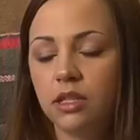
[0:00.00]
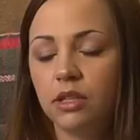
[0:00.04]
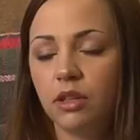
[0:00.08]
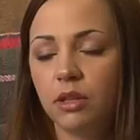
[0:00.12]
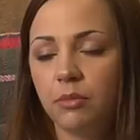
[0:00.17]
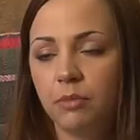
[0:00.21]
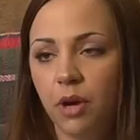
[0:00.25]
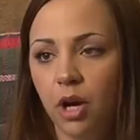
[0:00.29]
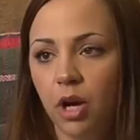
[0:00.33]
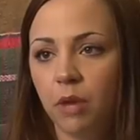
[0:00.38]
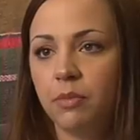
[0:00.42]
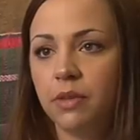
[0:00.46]
So
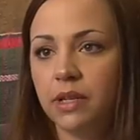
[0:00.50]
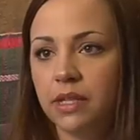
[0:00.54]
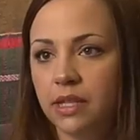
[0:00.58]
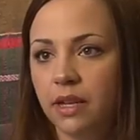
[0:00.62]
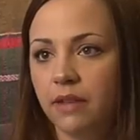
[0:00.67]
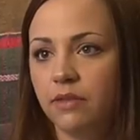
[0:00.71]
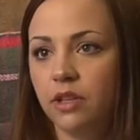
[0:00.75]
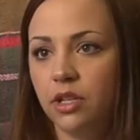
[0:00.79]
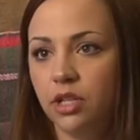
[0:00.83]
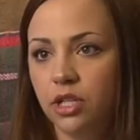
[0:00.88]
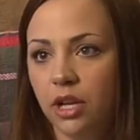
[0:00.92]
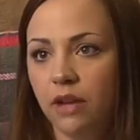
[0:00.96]
the purpose
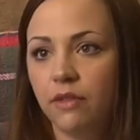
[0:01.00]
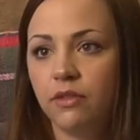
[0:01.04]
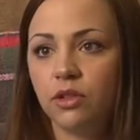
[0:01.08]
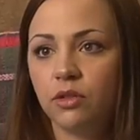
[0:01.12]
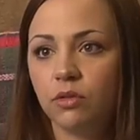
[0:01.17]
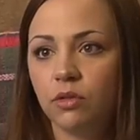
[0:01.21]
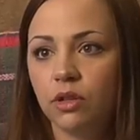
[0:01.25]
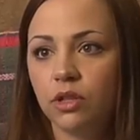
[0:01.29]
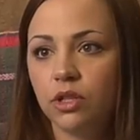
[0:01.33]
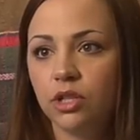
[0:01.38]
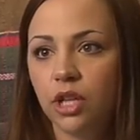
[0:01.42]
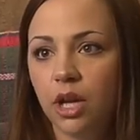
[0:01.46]
of the Jeff
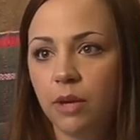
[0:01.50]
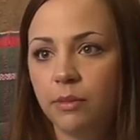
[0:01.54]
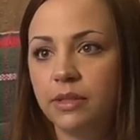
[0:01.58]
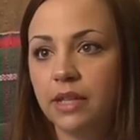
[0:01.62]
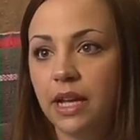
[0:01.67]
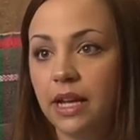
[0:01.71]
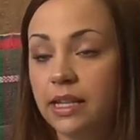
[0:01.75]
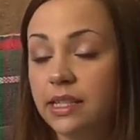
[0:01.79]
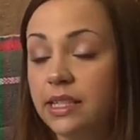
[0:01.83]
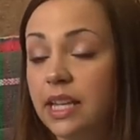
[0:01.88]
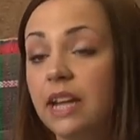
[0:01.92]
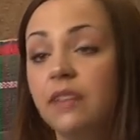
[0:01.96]
Short Job
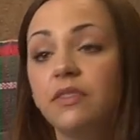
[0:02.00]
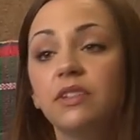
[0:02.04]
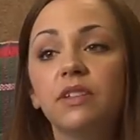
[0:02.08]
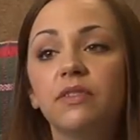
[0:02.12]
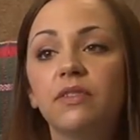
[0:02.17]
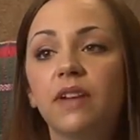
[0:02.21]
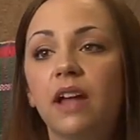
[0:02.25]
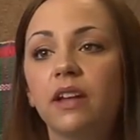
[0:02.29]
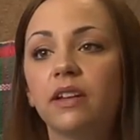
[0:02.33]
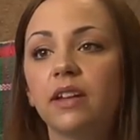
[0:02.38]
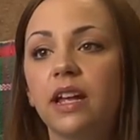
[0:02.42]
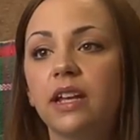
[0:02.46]
Site Safety
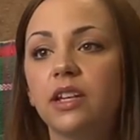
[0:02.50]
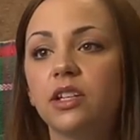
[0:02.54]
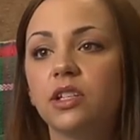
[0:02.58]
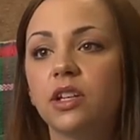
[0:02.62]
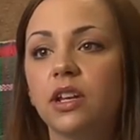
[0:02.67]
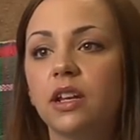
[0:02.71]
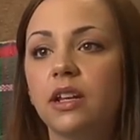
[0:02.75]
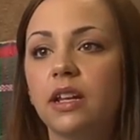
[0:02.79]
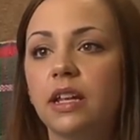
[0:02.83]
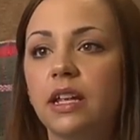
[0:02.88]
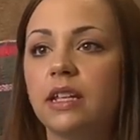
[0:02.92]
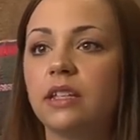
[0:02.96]

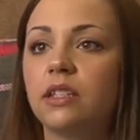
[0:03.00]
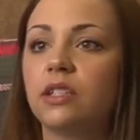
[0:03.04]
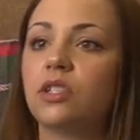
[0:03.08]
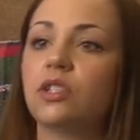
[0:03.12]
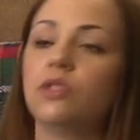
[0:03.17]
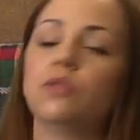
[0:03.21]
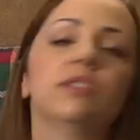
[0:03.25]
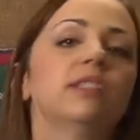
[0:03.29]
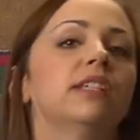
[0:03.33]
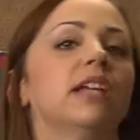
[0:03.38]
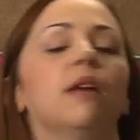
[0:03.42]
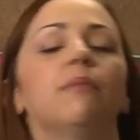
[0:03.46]
Foundation is
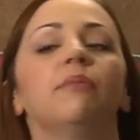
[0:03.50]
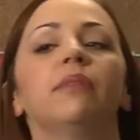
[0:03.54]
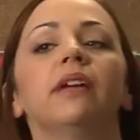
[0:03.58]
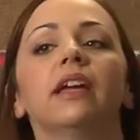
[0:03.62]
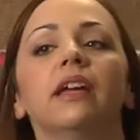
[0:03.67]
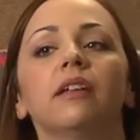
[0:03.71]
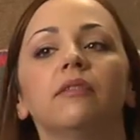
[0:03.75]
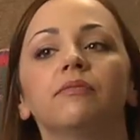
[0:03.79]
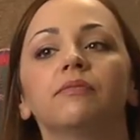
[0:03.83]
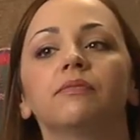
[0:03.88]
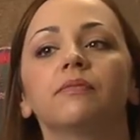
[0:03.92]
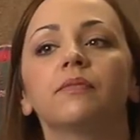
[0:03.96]
to step
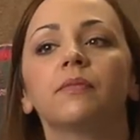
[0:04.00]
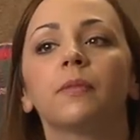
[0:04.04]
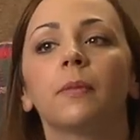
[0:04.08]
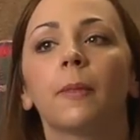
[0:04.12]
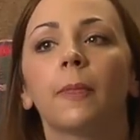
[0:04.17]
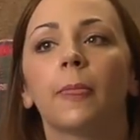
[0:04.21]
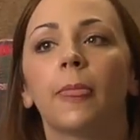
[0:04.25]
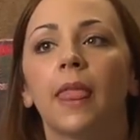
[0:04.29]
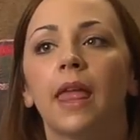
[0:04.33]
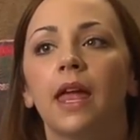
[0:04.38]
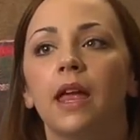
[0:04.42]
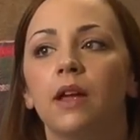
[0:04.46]
in
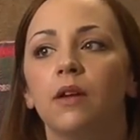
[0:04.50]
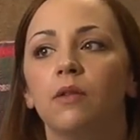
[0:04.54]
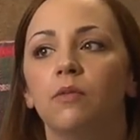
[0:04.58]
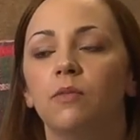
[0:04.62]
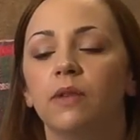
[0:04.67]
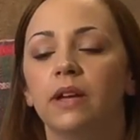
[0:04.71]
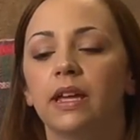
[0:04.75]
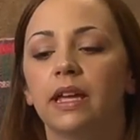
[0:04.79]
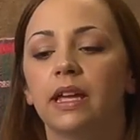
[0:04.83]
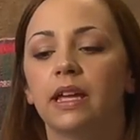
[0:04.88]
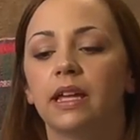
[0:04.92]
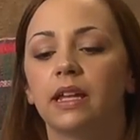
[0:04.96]

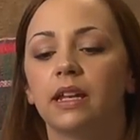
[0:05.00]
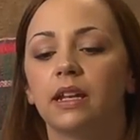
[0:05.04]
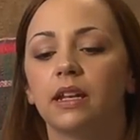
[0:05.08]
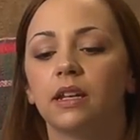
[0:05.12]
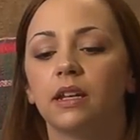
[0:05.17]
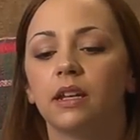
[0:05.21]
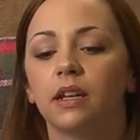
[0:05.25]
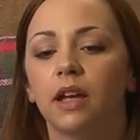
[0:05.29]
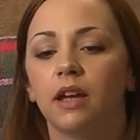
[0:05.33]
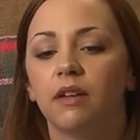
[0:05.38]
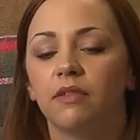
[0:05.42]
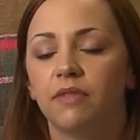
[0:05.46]

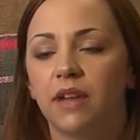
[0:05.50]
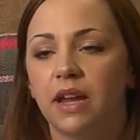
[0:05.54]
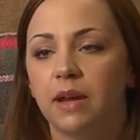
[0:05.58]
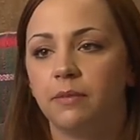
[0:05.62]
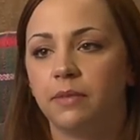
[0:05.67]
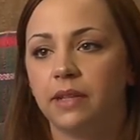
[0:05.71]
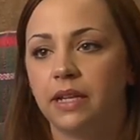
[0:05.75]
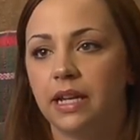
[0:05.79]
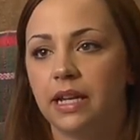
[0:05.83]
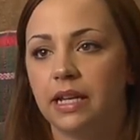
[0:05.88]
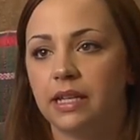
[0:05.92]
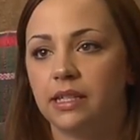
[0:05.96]
when a
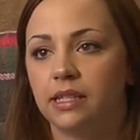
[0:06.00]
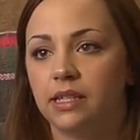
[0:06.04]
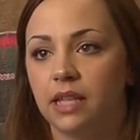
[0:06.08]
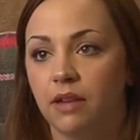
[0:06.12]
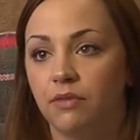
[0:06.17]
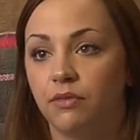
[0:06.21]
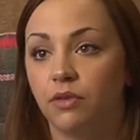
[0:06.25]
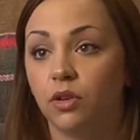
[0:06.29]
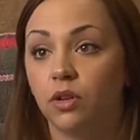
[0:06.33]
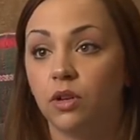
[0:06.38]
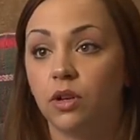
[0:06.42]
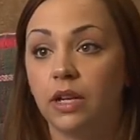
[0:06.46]
family has
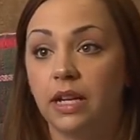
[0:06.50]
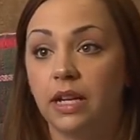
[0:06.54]
suffered